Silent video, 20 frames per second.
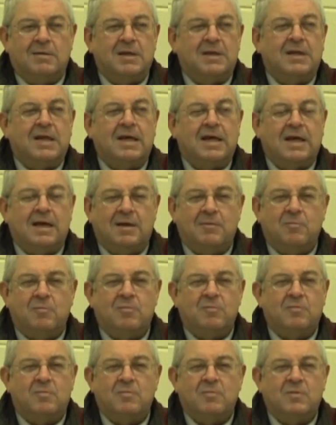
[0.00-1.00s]
and
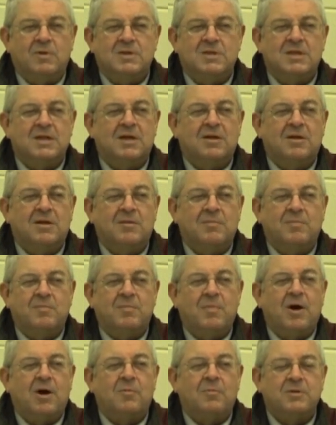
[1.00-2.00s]
was in
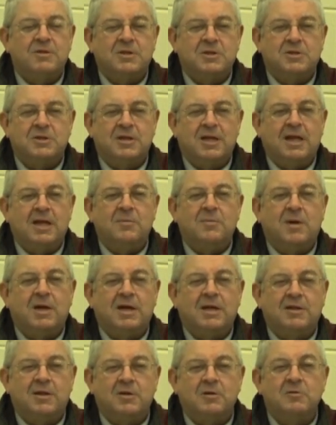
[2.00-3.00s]
a better position than
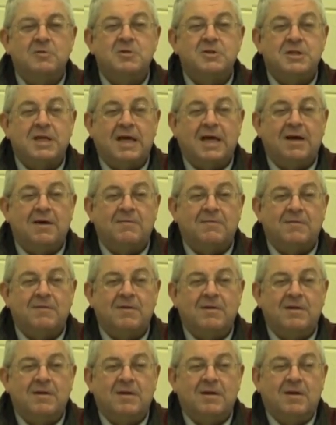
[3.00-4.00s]
anybody in the news staff
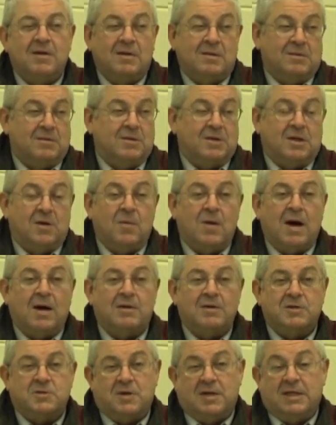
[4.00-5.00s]
to go
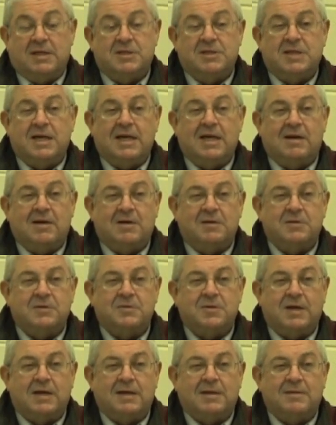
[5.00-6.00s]
out on a strike and stay out on a
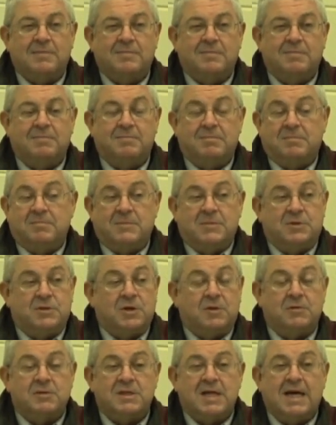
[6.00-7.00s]
strike.
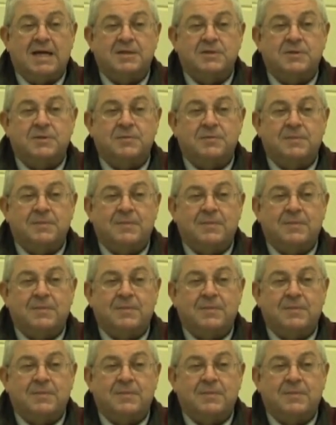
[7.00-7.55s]
Chose not to.